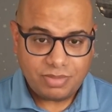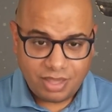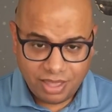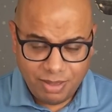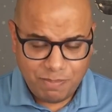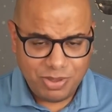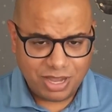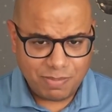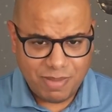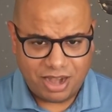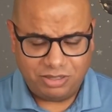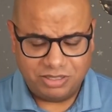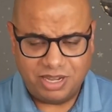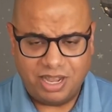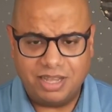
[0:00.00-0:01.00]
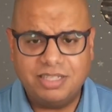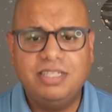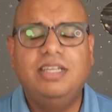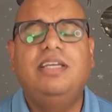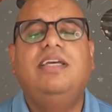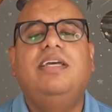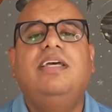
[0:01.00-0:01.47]
a big metal duct,
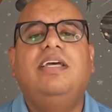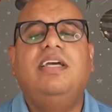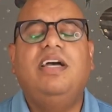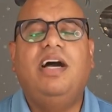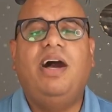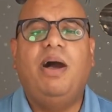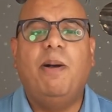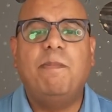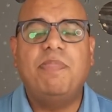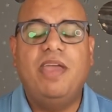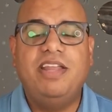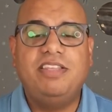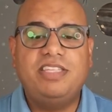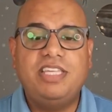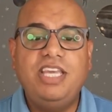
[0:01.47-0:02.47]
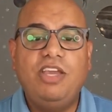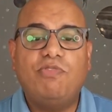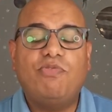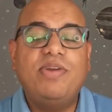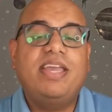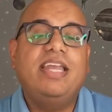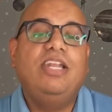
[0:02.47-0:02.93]
and see if
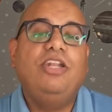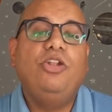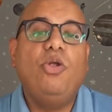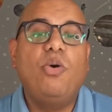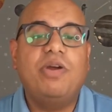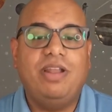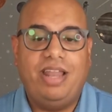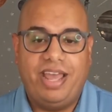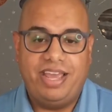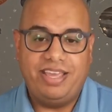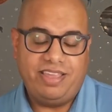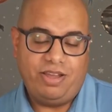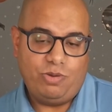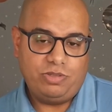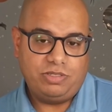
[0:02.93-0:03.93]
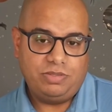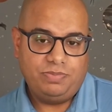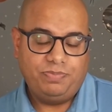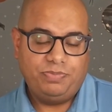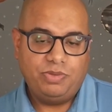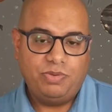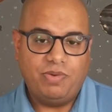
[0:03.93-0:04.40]
we can localize those,
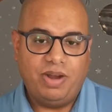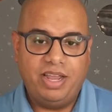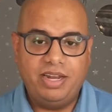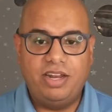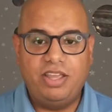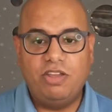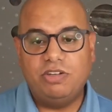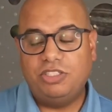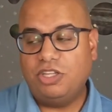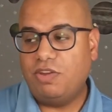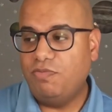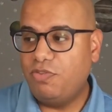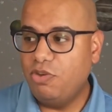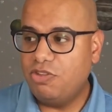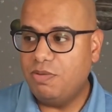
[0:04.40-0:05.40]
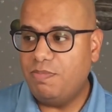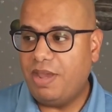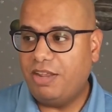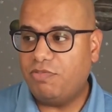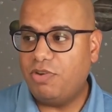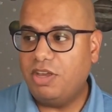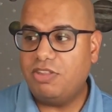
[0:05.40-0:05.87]
right? And here's the confusion
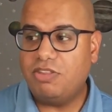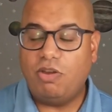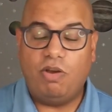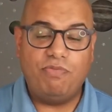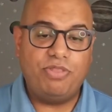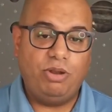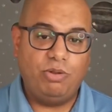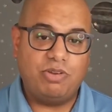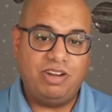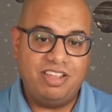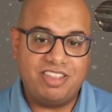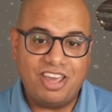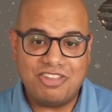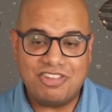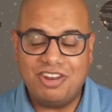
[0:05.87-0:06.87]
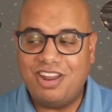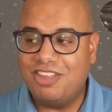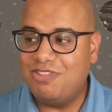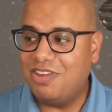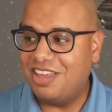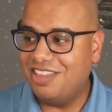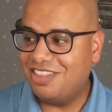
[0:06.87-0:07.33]
matrix of the localization. As
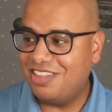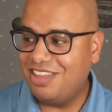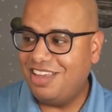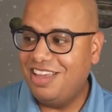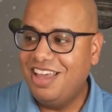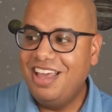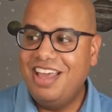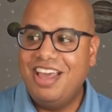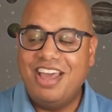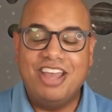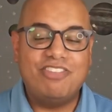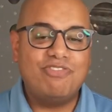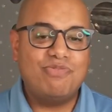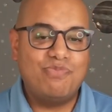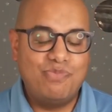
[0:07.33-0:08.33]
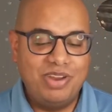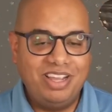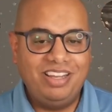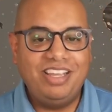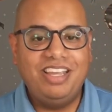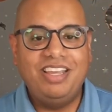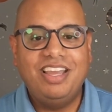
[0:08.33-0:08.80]
you can see, it's
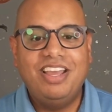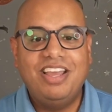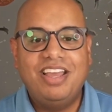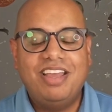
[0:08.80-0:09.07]
really